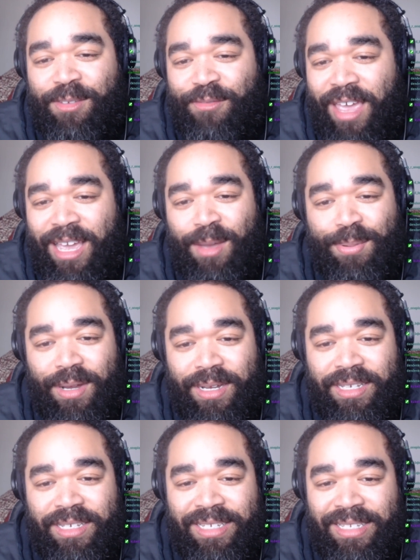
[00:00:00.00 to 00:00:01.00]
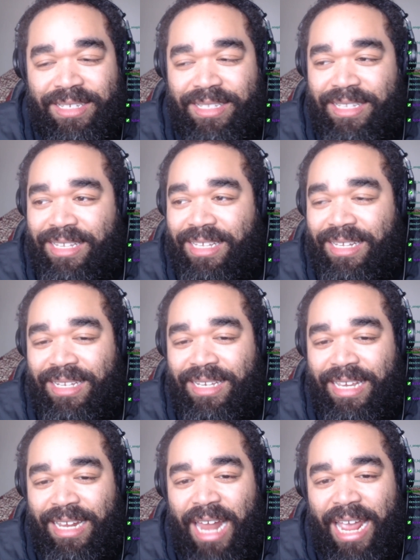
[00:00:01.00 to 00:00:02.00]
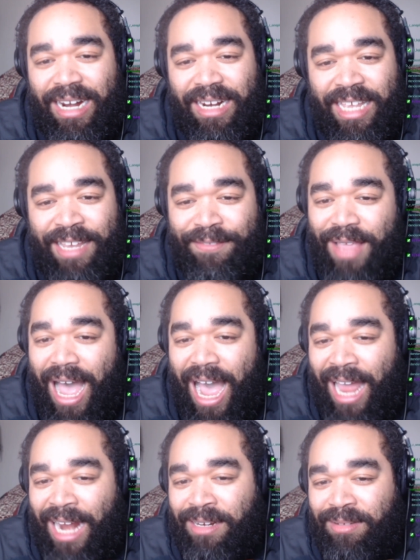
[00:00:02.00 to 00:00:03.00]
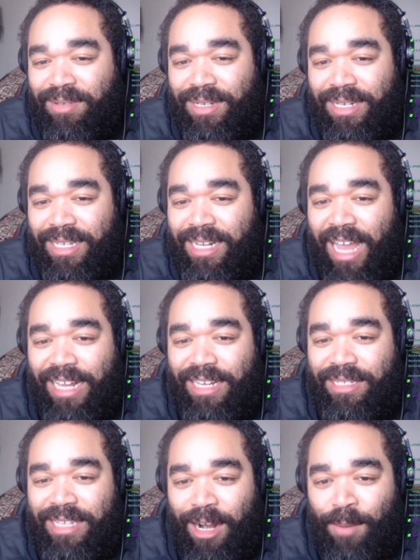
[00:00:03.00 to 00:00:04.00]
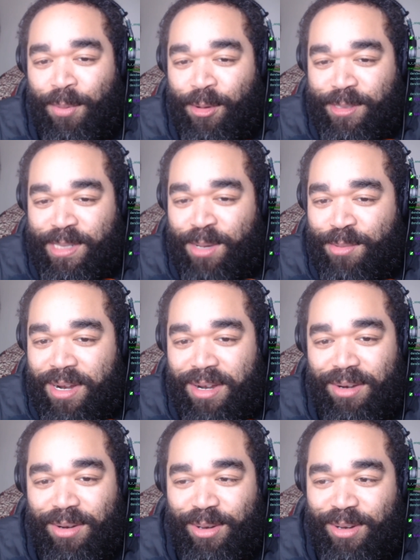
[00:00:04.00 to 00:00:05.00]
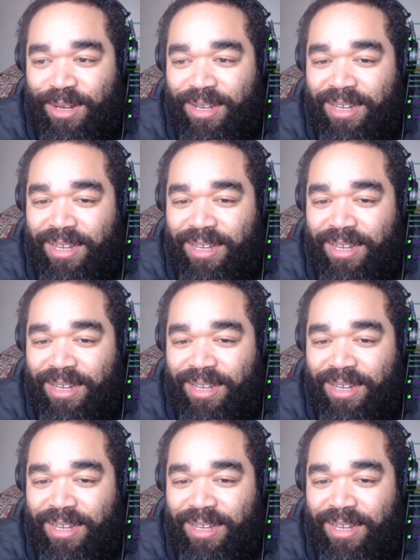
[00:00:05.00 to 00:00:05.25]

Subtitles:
to Vegapunk? Did he like leave the island? Did he like teleport somewhere, or